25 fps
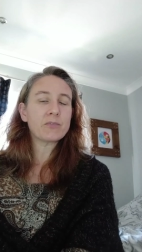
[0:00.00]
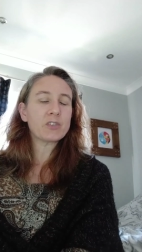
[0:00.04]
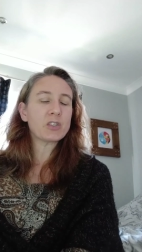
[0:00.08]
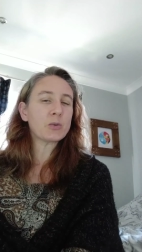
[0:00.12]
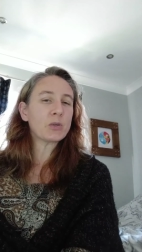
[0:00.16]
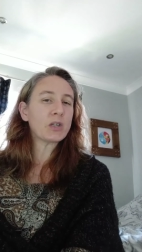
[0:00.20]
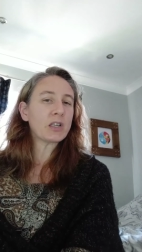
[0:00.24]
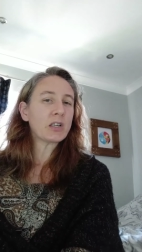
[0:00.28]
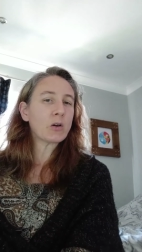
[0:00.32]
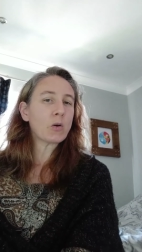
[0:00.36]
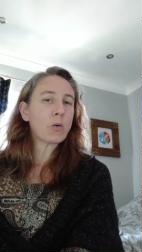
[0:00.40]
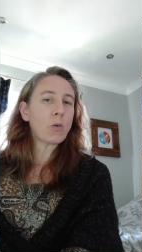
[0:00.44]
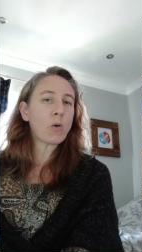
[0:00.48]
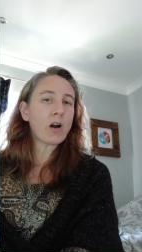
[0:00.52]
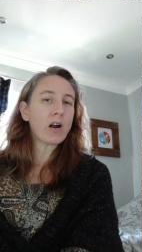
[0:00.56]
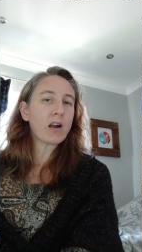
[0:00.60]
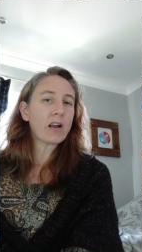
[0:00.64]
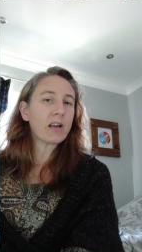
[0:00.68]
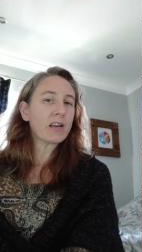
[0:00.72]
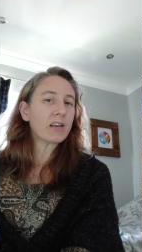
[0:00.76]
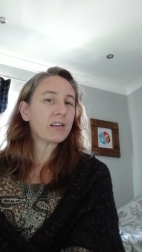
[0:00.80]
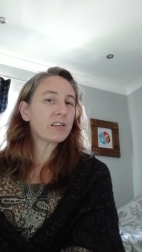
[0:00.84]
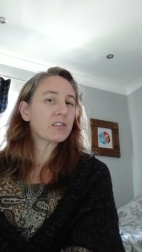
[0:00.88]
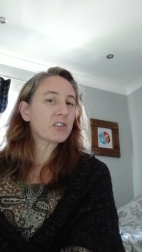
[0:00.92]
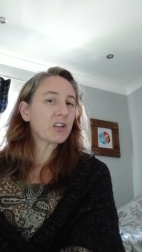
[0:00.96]
to
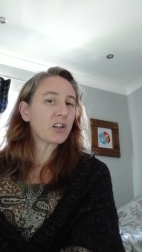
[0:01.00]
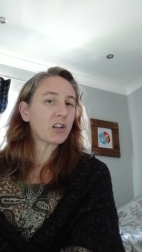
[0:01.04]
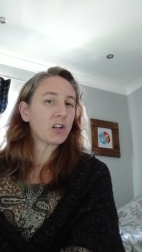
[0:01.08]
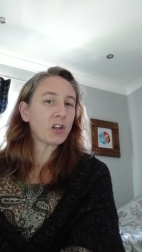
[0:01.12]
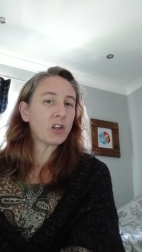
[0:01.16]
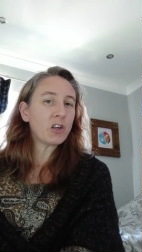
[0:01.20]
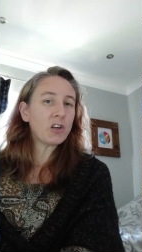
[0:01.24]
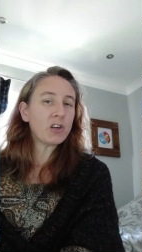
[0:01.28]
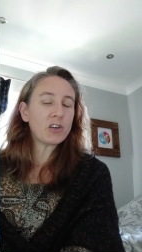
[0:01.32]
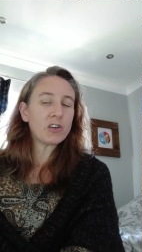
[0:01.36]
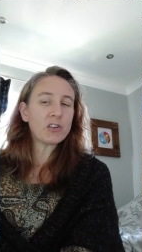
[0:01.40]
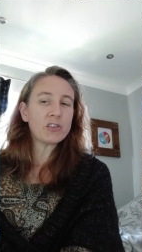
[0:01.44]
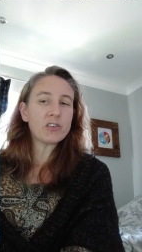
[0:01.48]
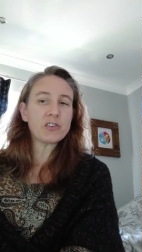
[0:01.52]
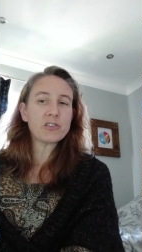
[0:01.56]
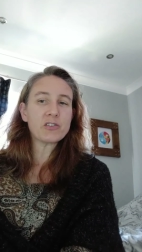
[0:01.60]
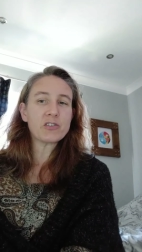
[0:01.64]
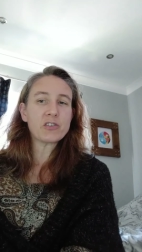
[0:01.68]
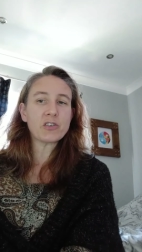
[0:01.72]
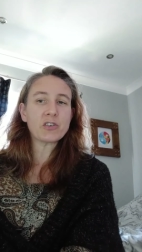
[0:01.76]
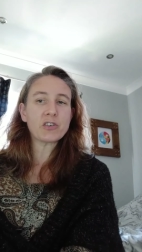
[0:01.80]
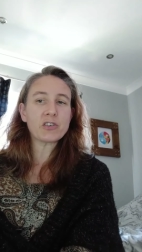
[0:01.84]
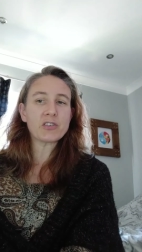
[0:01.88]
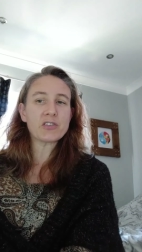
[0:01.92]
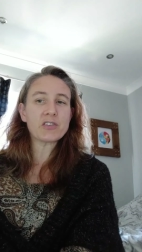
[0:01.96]
inquire, to learn,
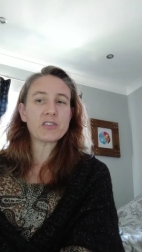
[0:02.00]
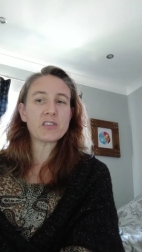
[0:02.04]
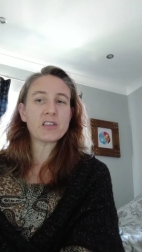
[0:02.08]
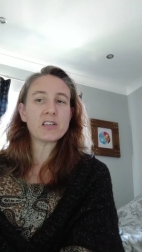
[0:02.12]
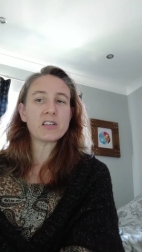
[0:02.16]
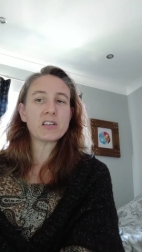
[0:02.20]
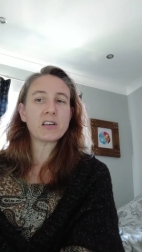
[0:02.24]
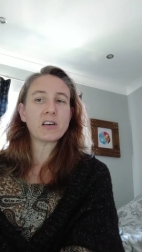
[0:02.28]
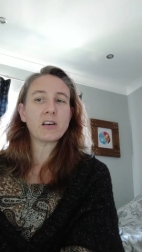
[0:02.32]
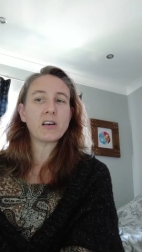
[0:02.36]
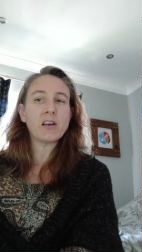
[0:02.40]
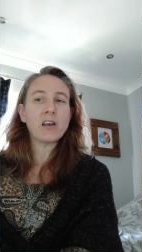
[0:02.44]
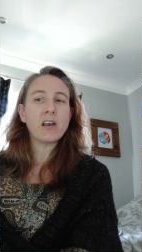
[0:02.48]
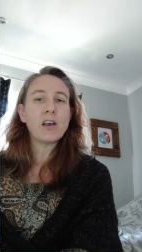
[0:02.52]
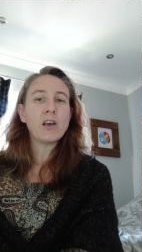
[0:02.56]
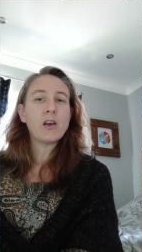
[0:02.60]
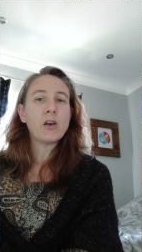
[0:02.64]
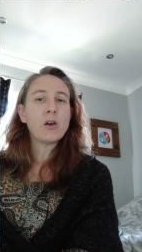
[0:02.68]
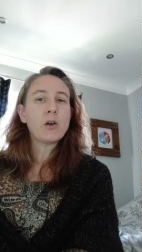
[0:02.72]
and to consider,